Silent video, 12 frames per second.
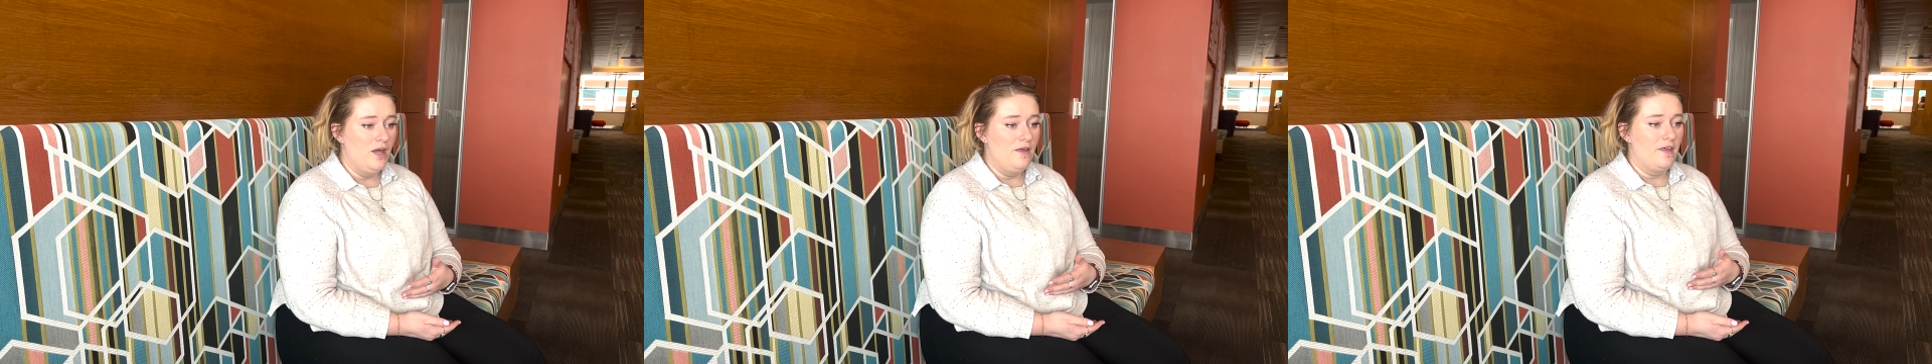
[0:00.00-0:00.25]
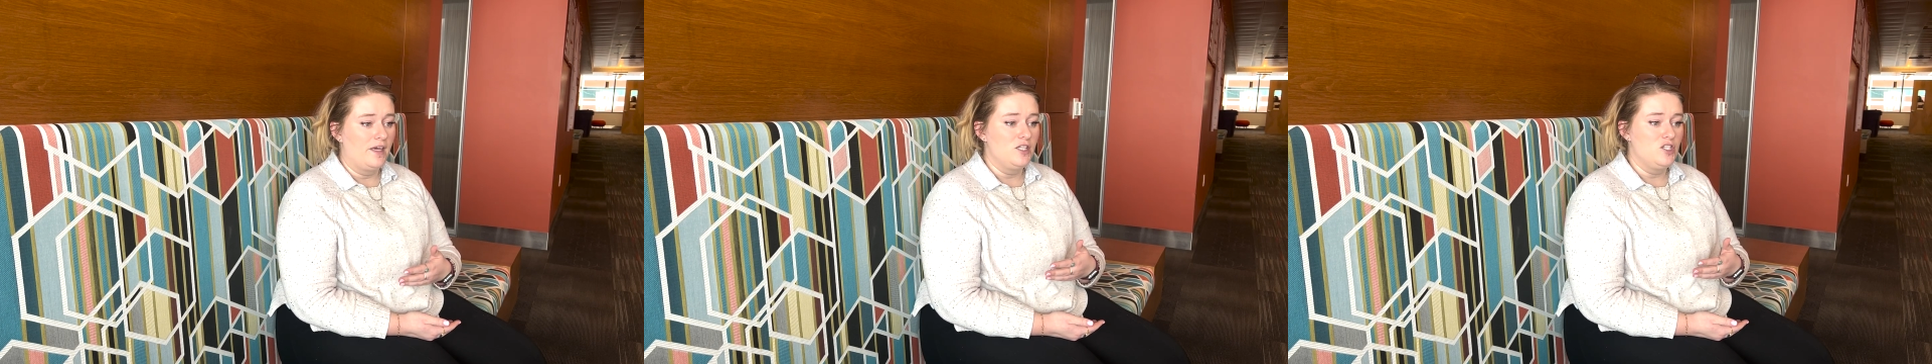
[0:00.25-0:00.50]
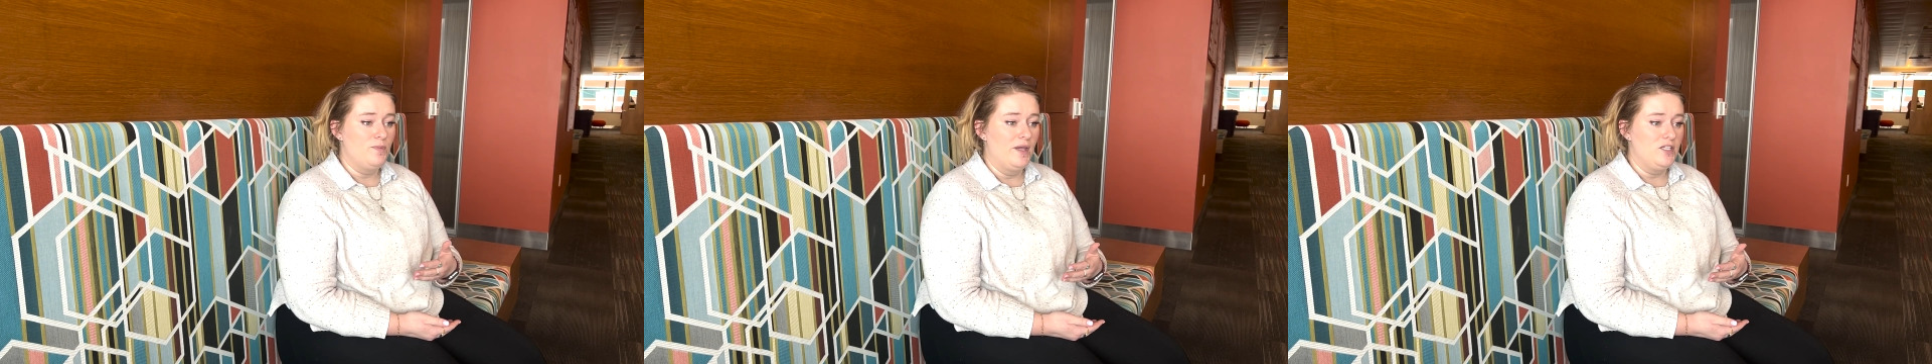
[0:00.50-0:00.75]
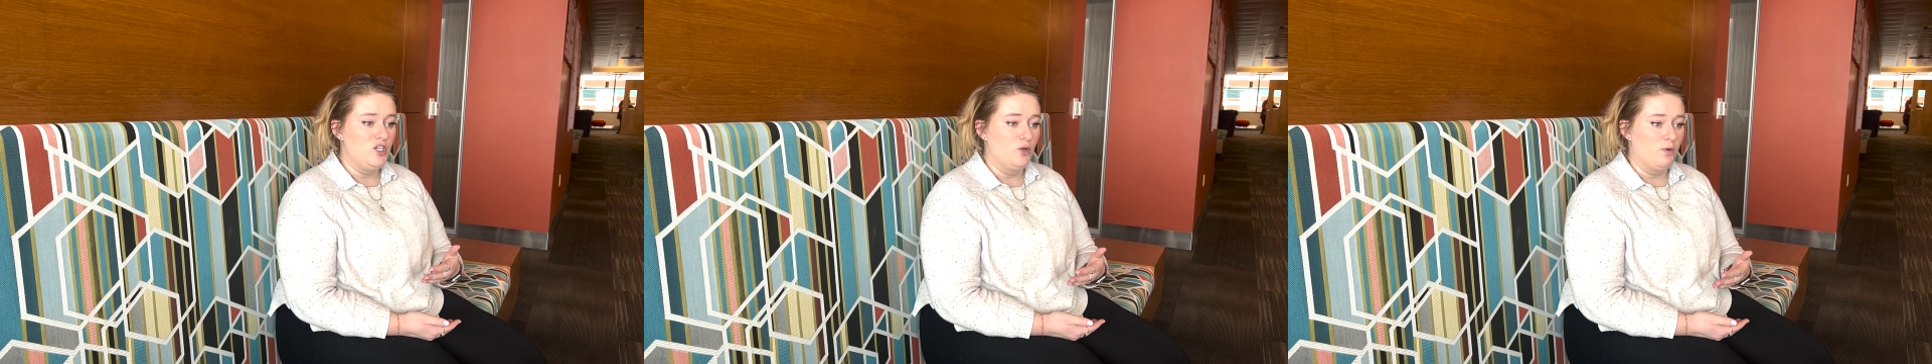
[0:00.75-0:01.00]
that can speak
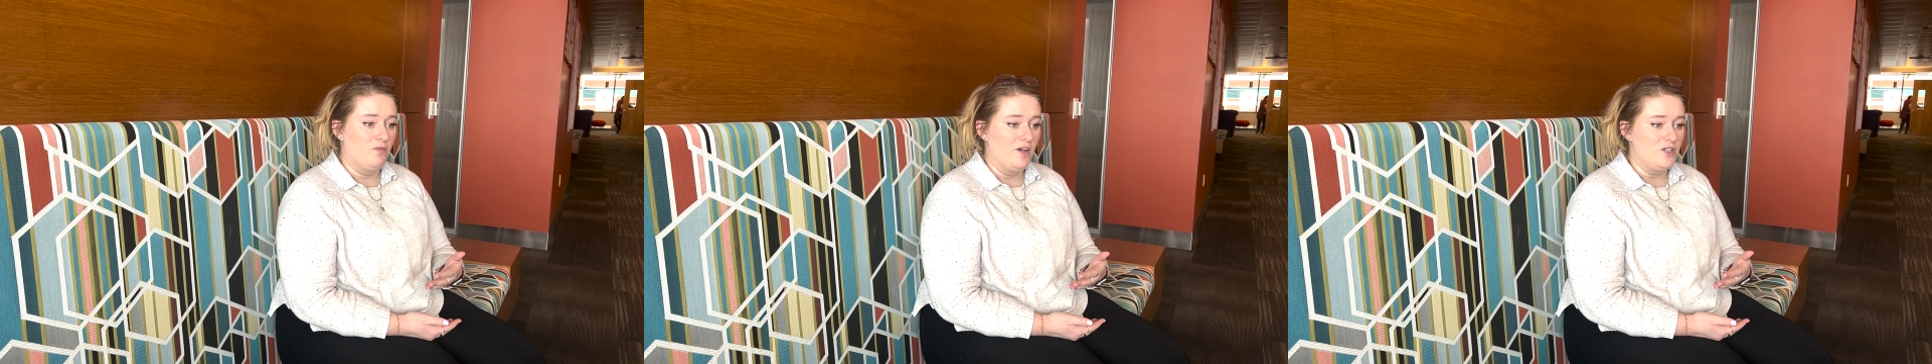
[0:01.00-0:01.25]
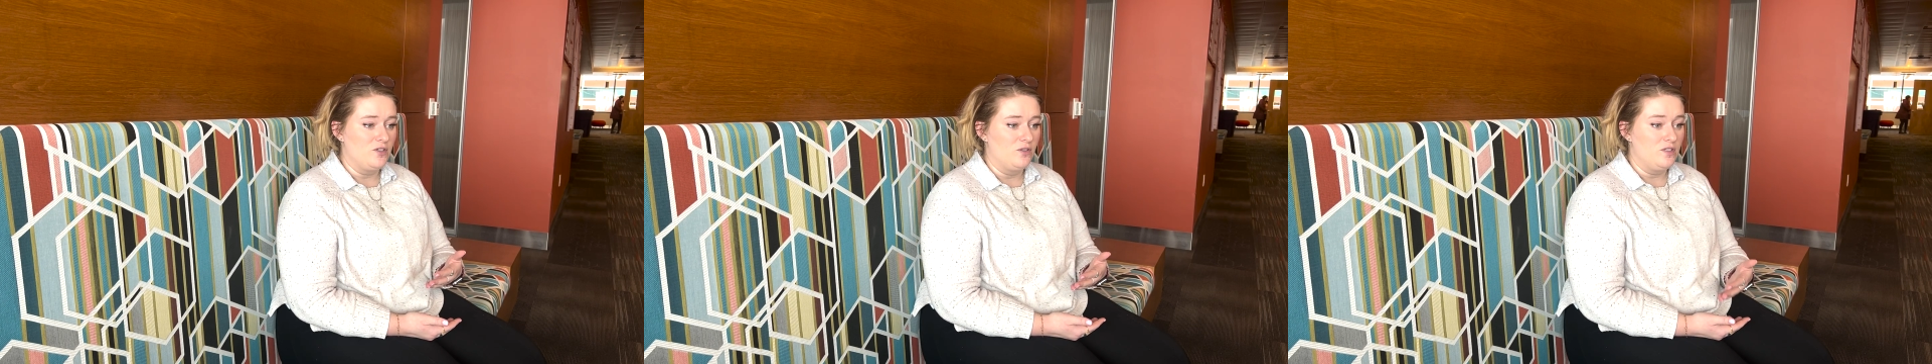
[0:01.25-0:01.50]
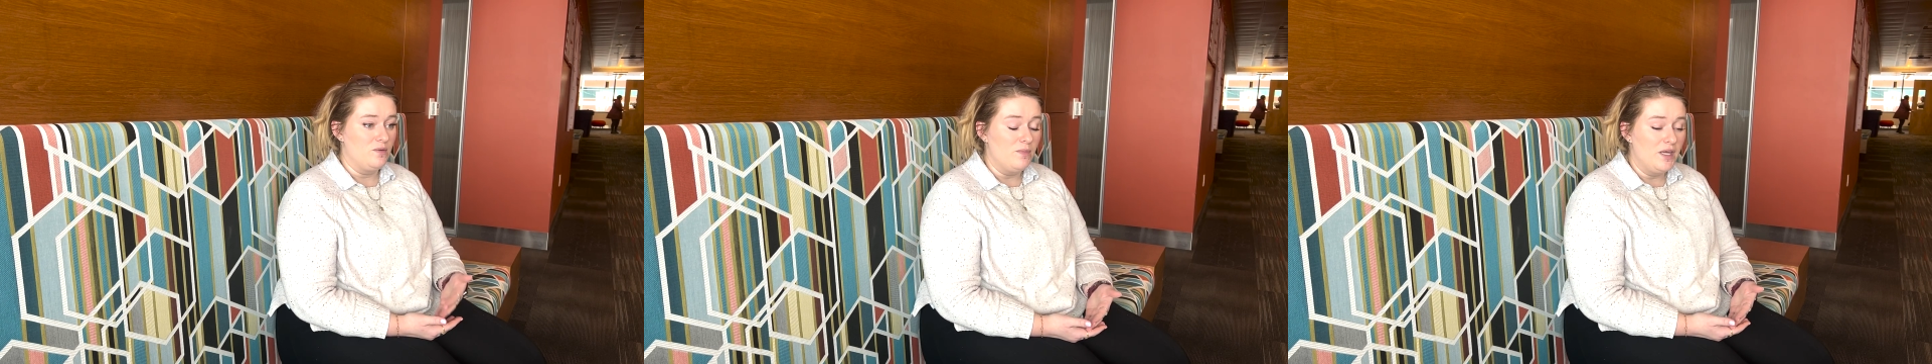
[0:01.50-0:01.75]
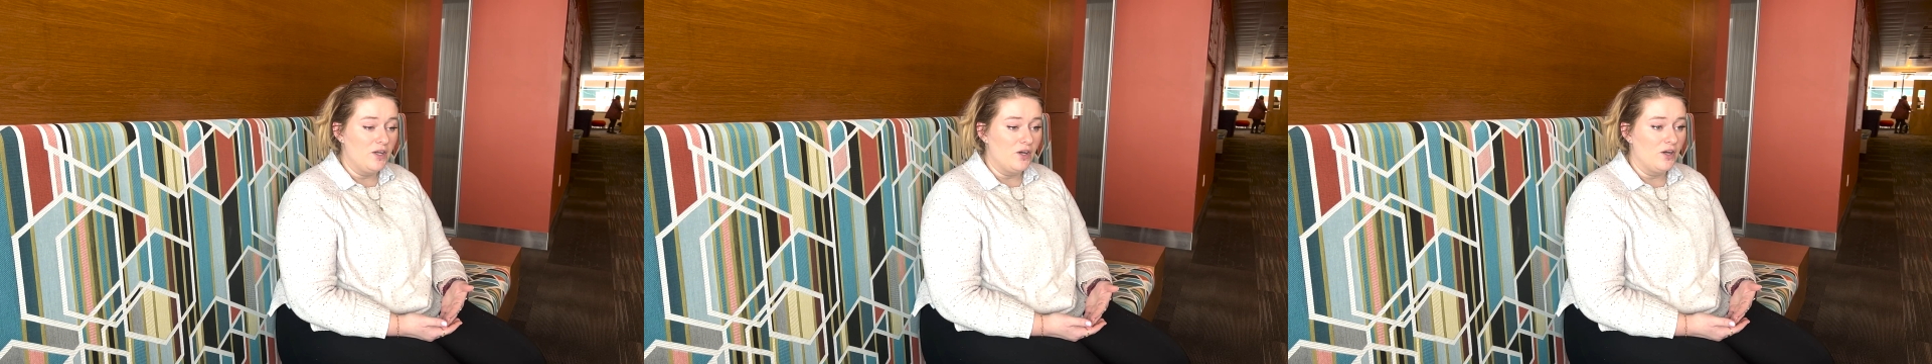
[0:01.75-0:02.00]
to your professional
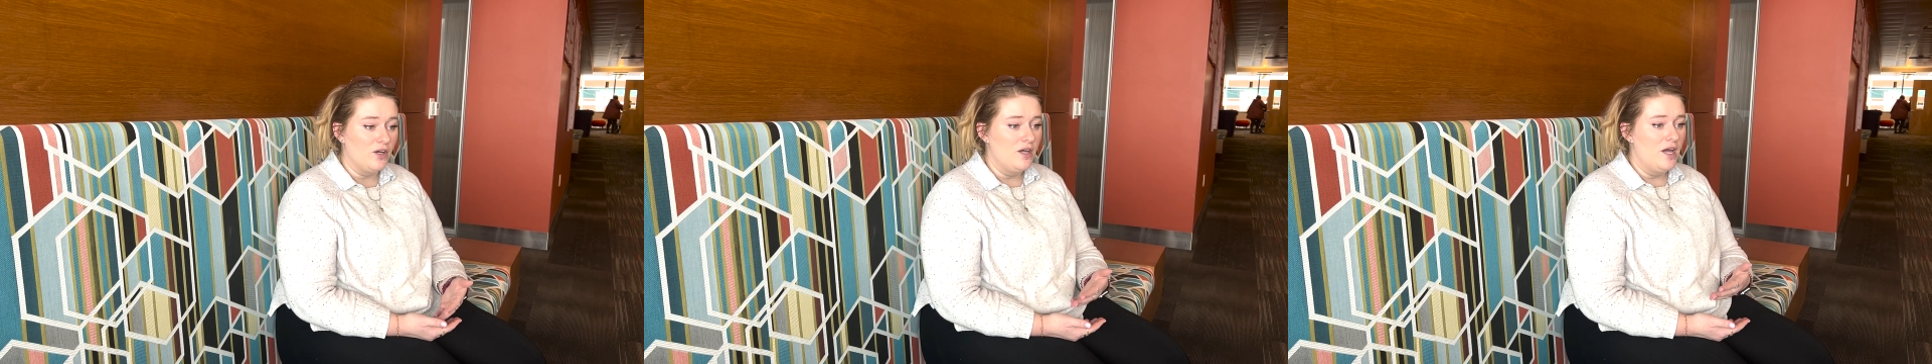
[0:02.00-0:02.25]
demeanor,